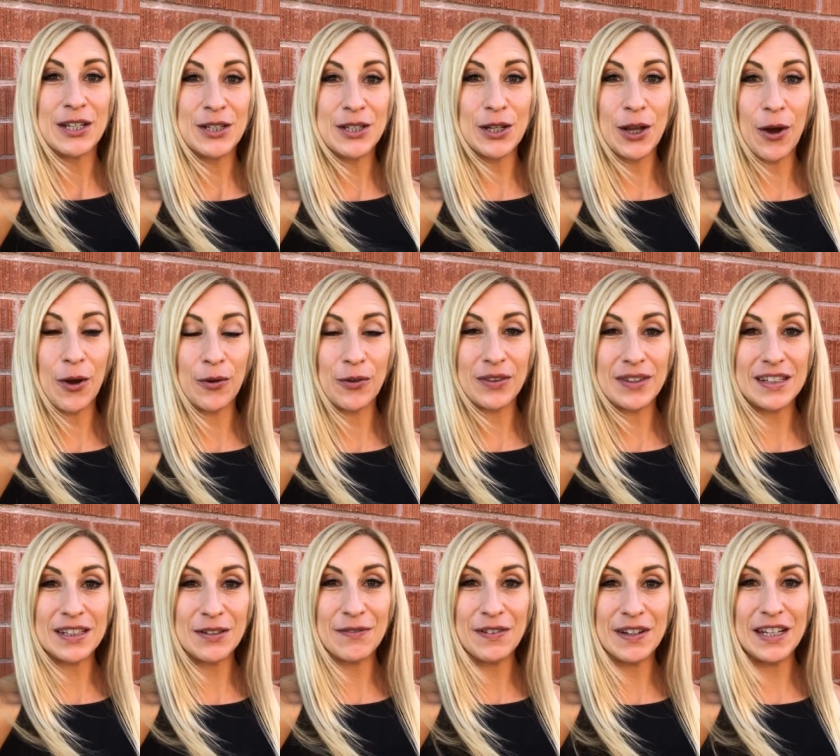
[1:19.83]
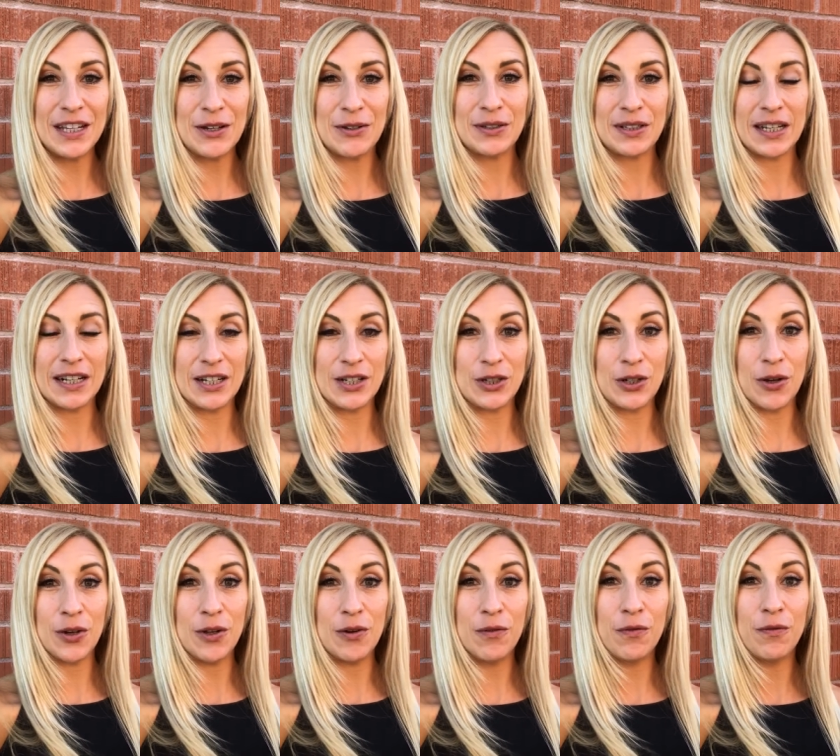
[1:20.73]
So this video is going to
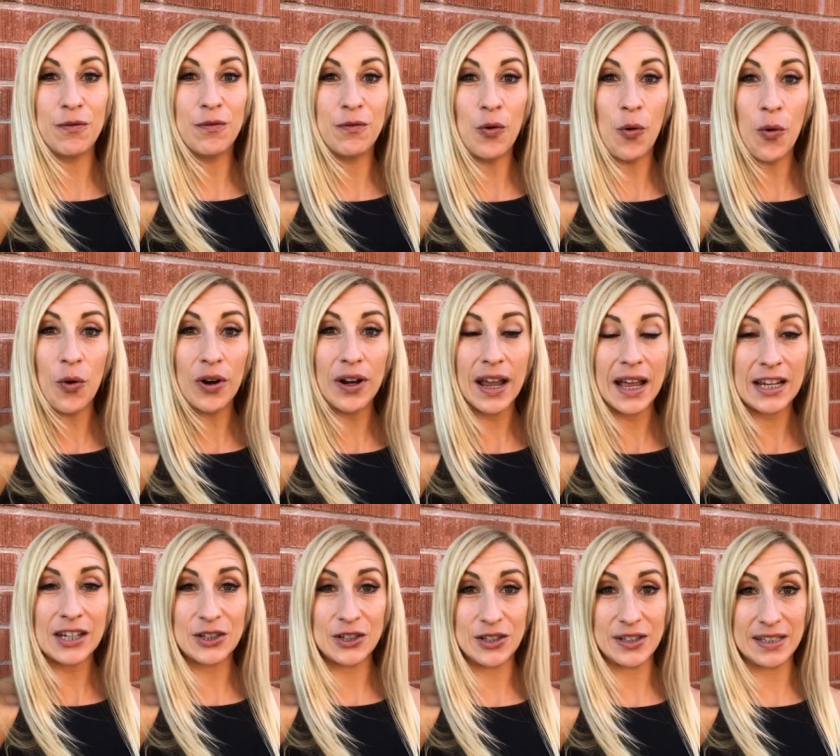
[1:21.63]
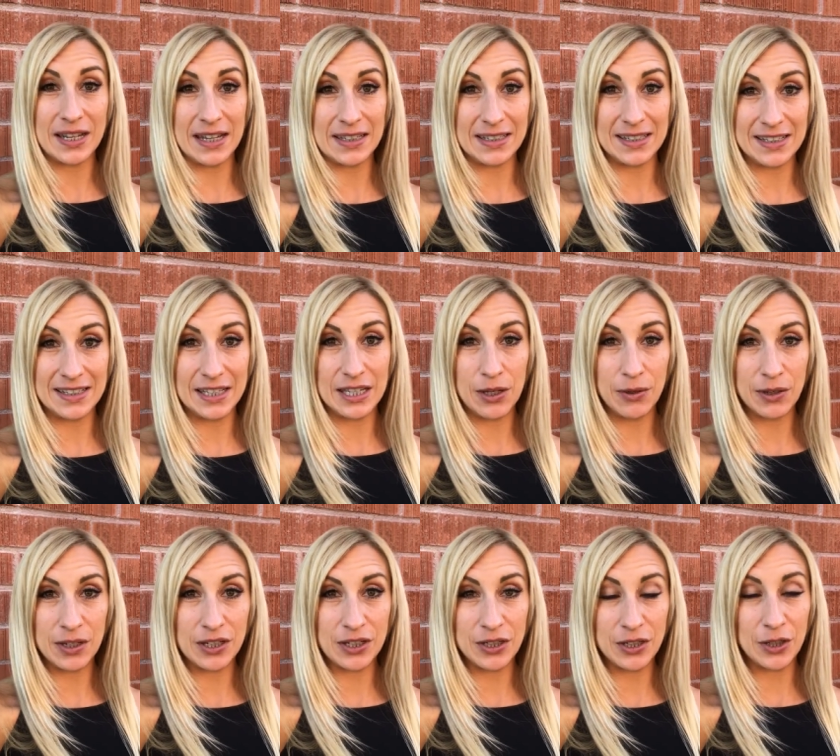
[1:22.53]
show you four exercises that
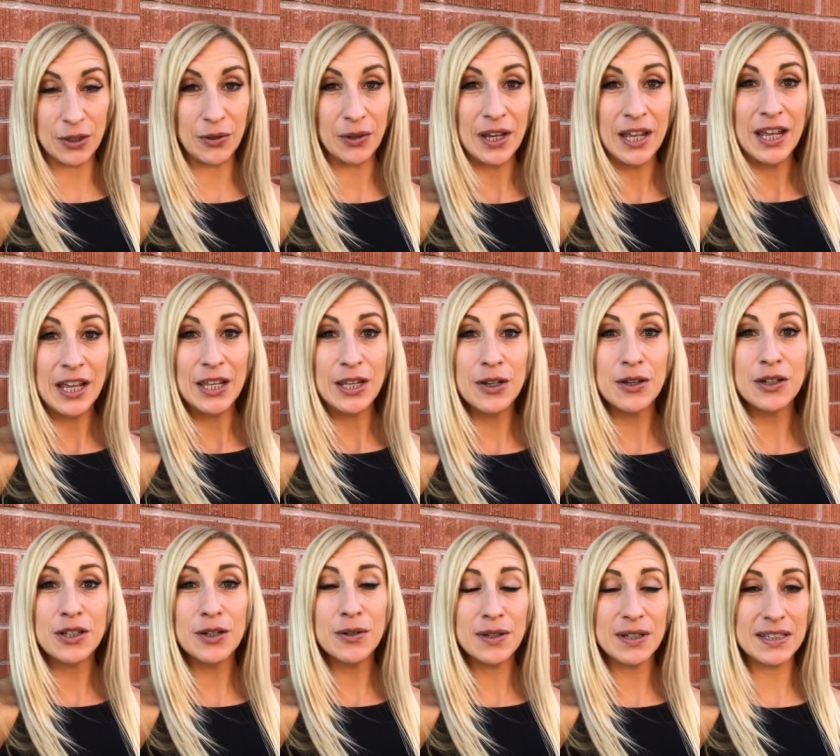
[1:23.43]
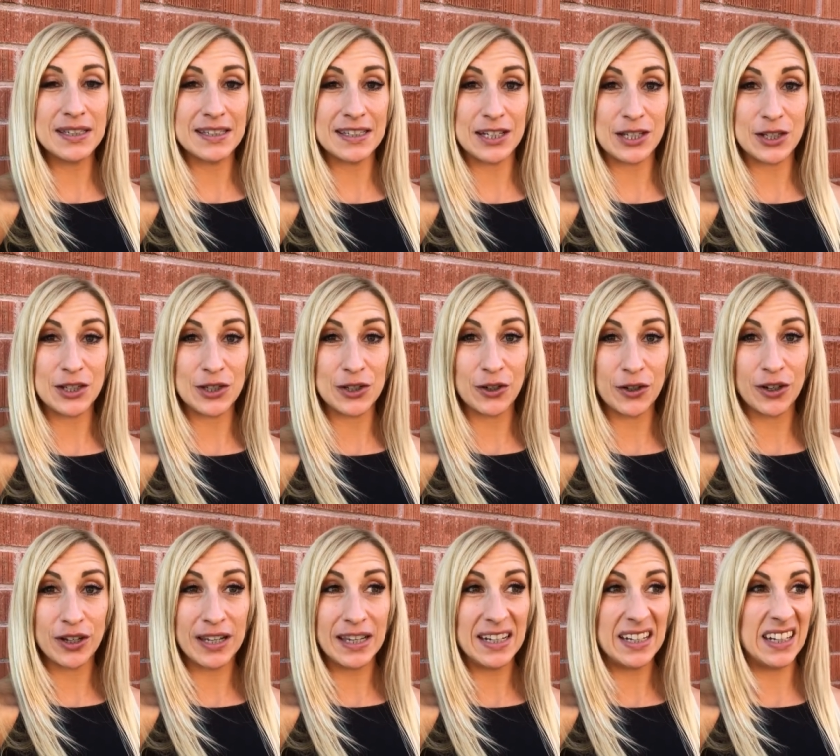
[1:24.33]
you can do. You could do this as a
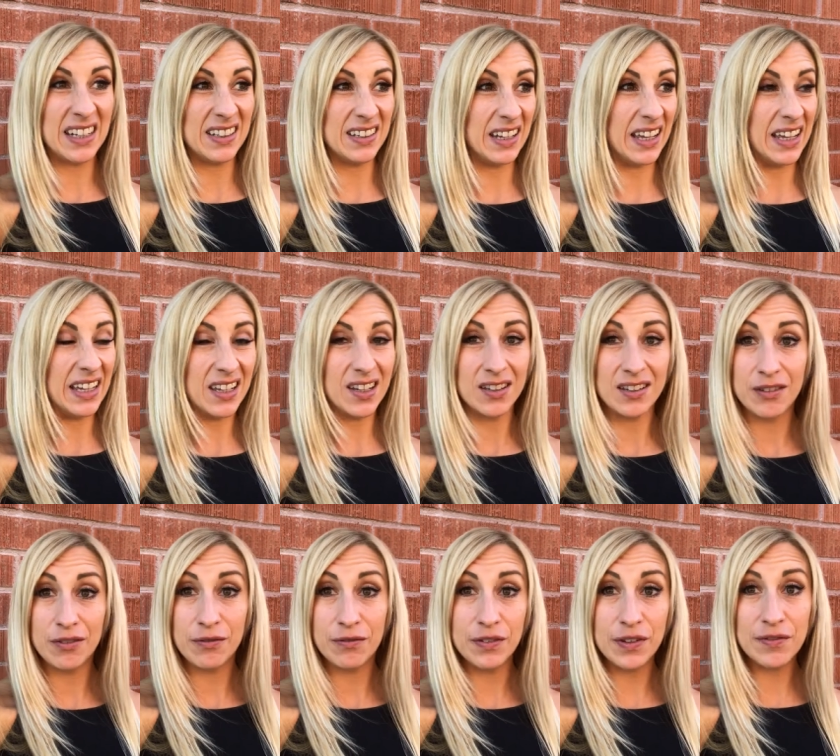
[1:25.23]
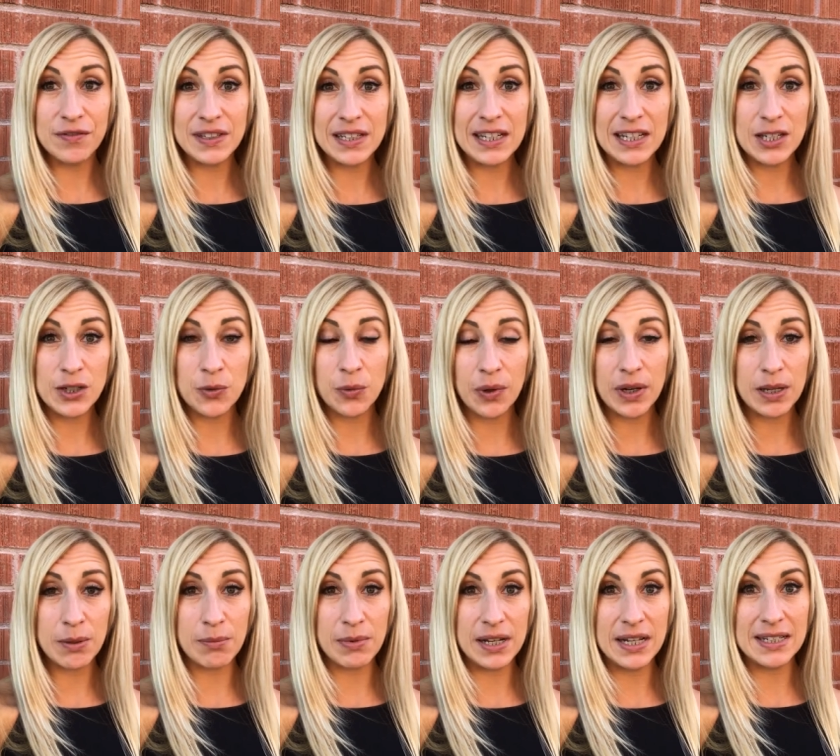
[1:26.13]
circuit in like 15
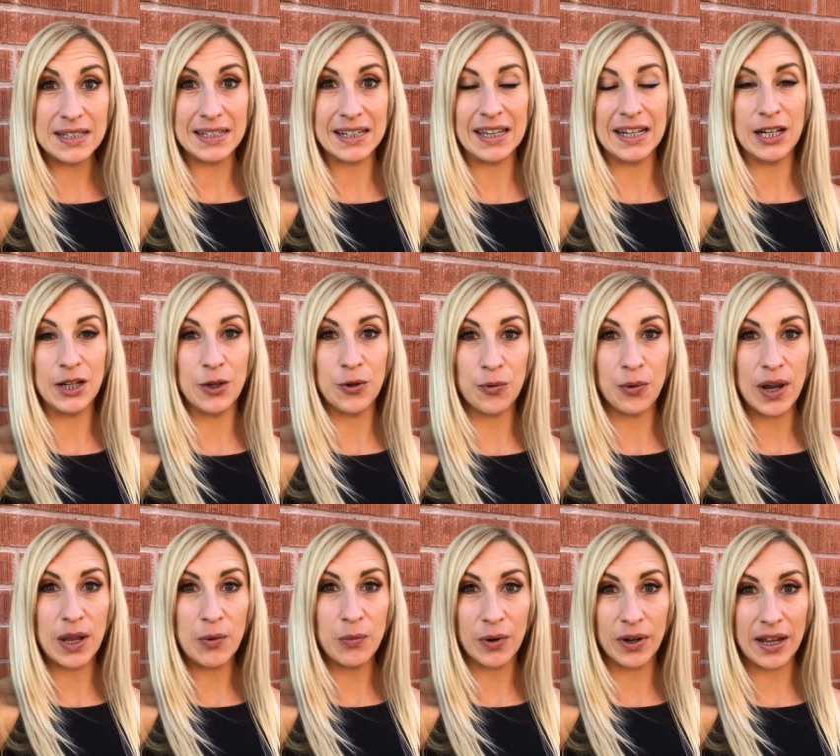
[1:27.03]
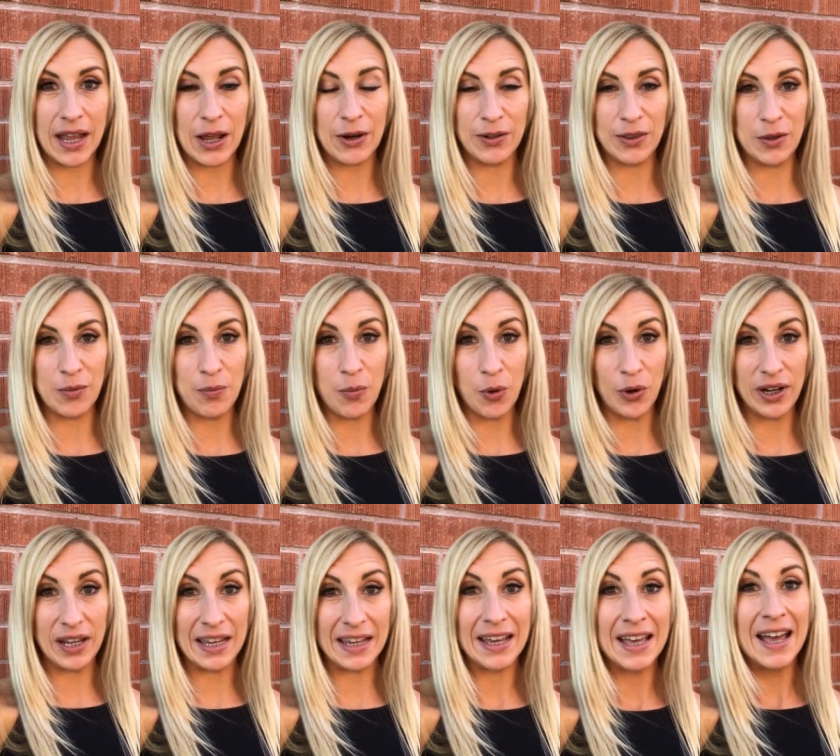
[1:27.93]
20 minutes and get a great workout in the
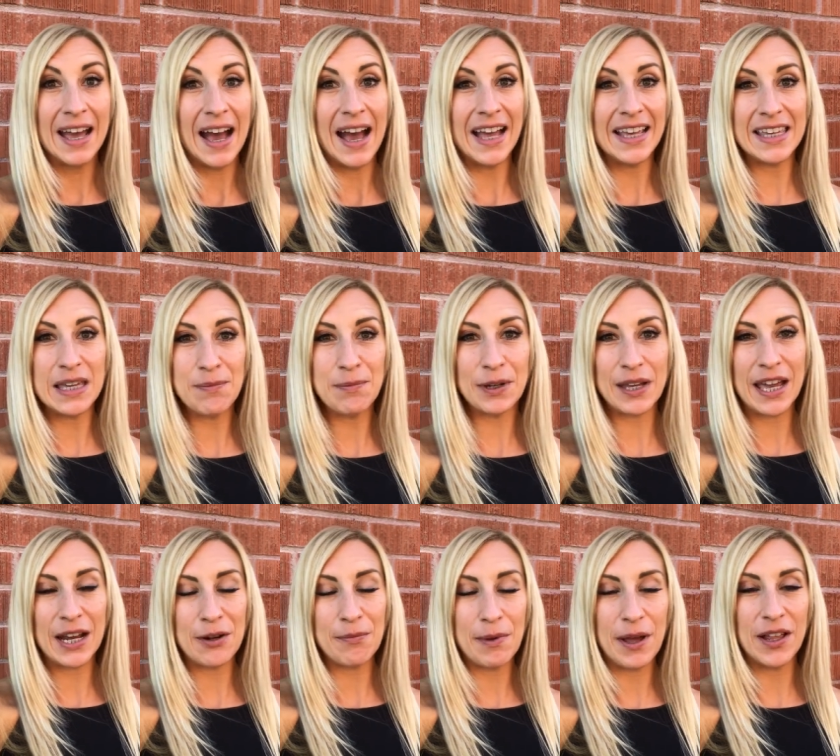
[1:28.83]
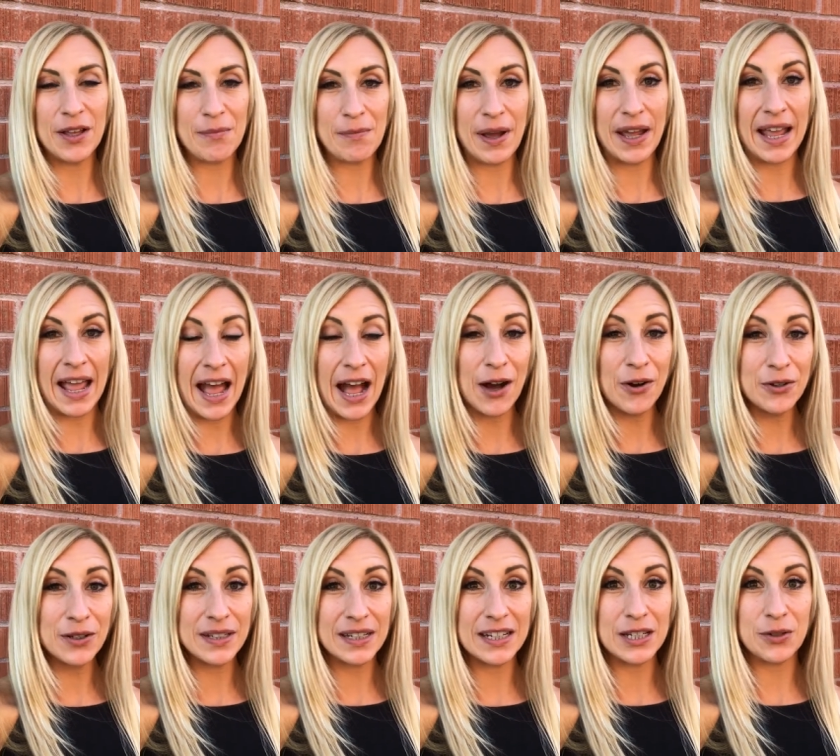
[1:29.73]
morning. I keep a kettlebell in my
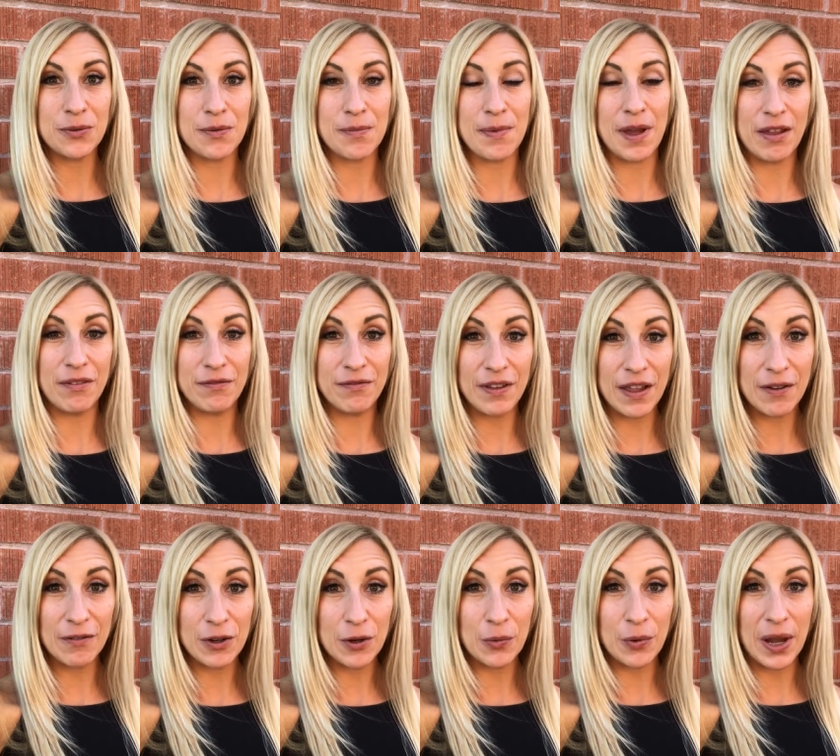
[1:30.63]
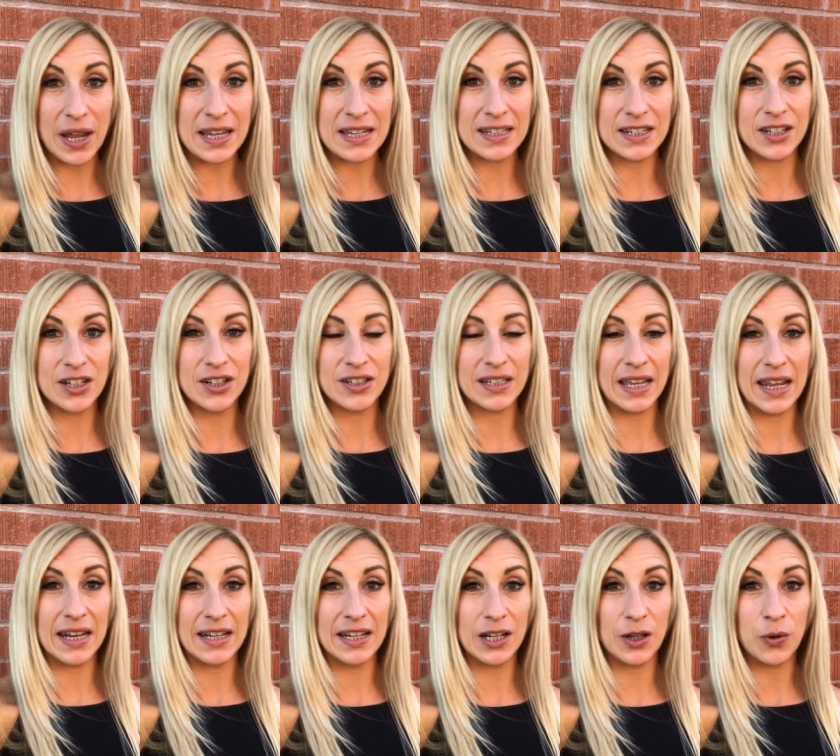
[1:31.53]
house and it's one of my favorite ways to just
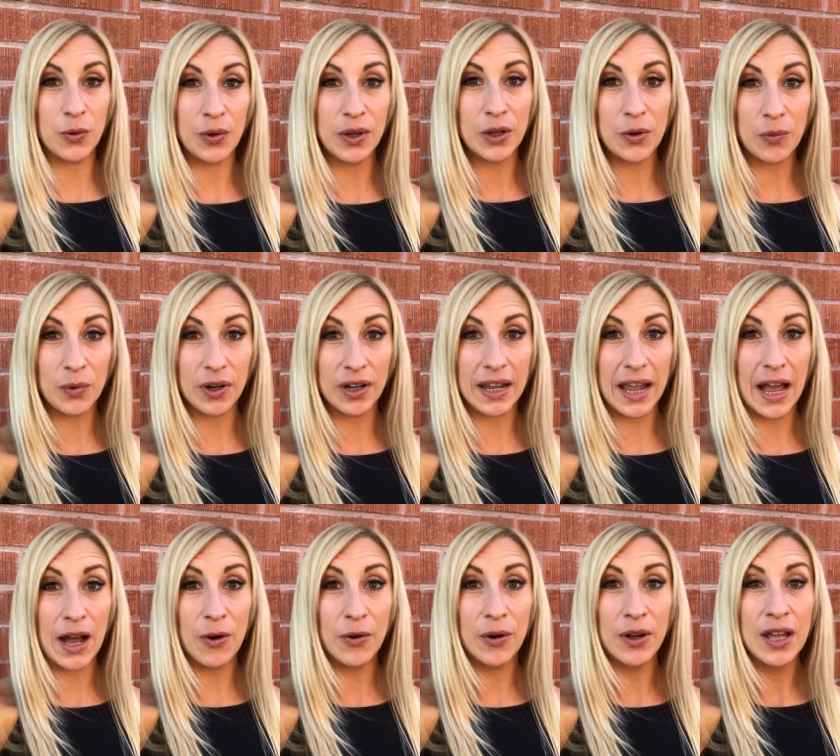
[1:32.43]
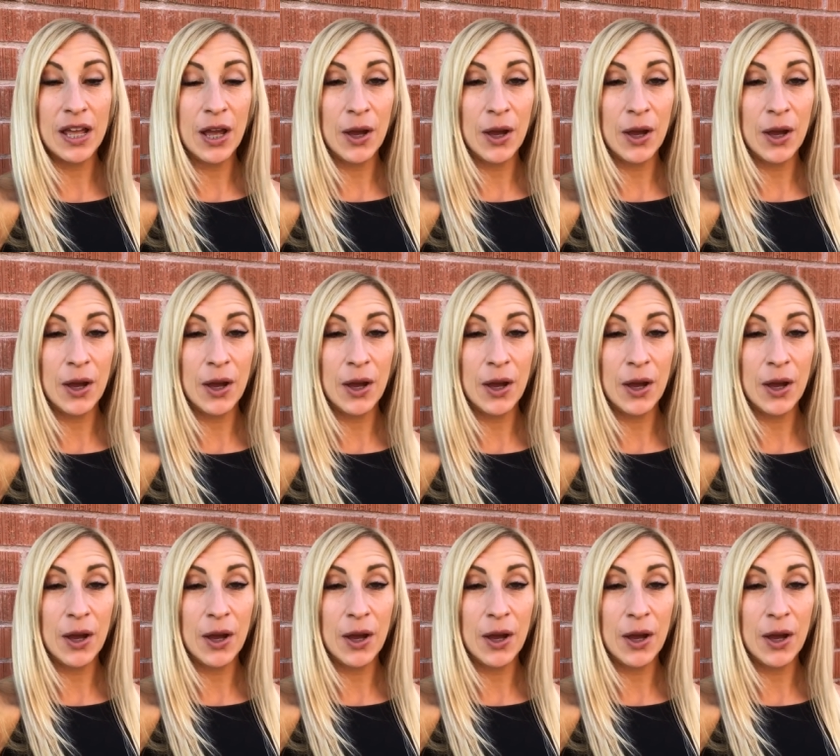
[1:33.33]
get in a quick workout